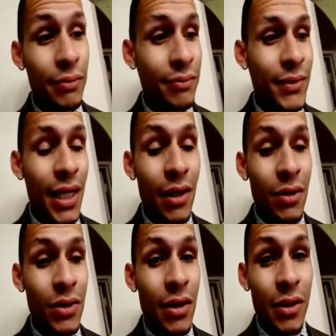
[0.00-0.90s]
So
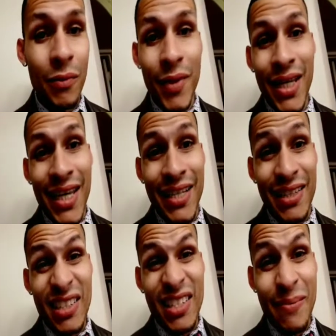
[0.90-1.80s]
it's a
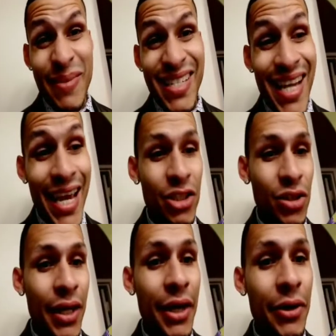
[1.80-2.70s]
substantial
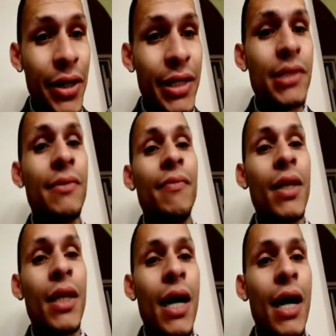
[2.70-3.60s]
increase.
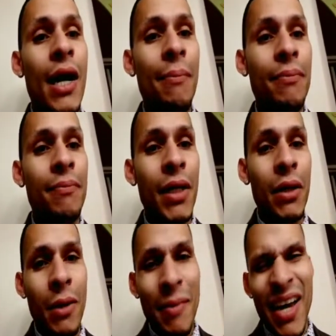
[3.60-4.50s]
I'm not
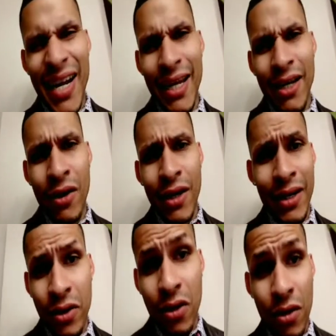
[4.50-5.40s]
hating on it at all.
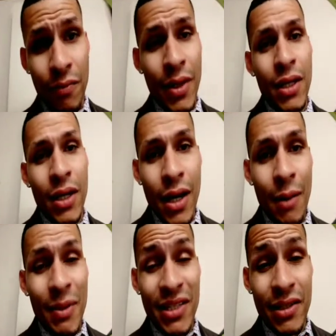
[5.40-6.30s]
It's still
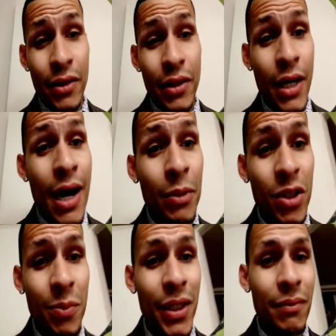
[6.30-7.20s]
an accomplishment.
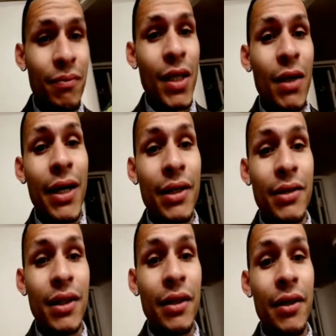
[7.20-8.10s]
I can tell you
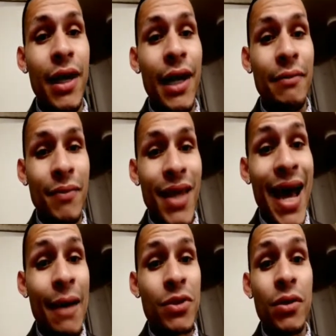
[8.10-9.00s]
that
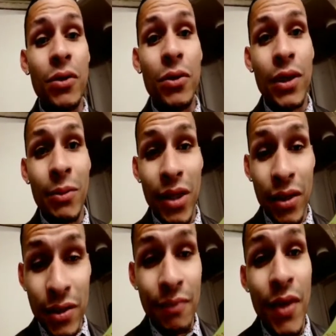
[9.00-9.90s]
absolutely, because
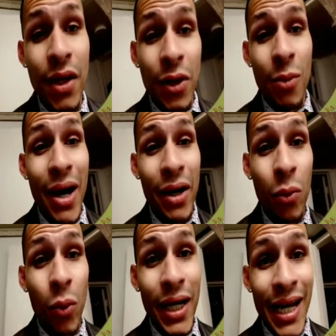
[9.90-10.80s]
no matter what
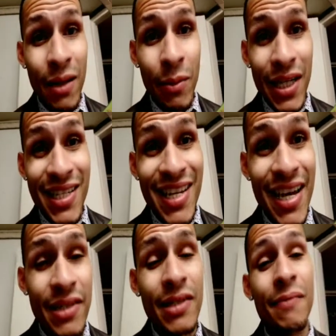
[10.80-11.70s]
anybody says,
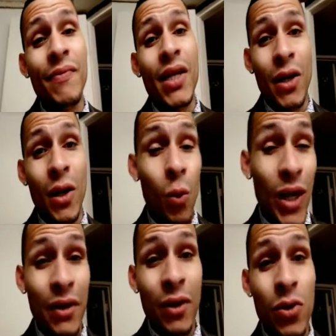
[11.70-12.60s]
winning those
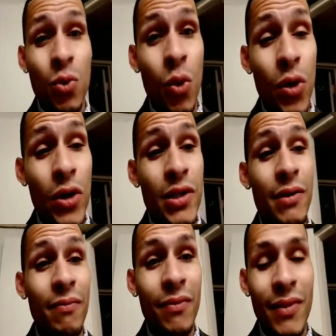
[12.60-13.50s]
wars,
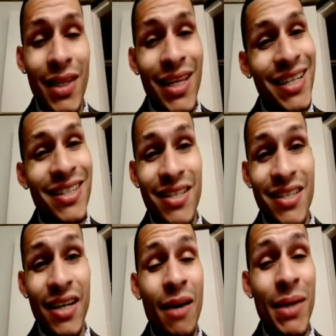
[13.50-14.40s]
it doesn't come
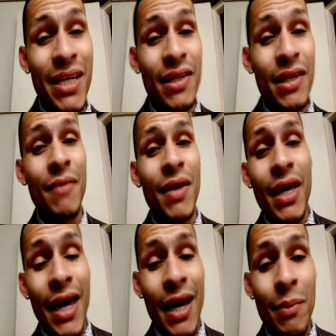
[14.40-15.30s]
easy. And
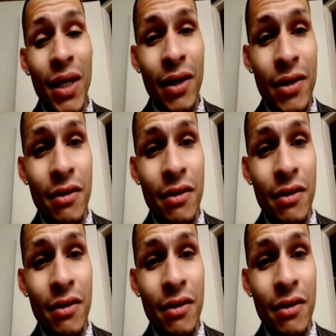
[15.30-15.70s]
because of the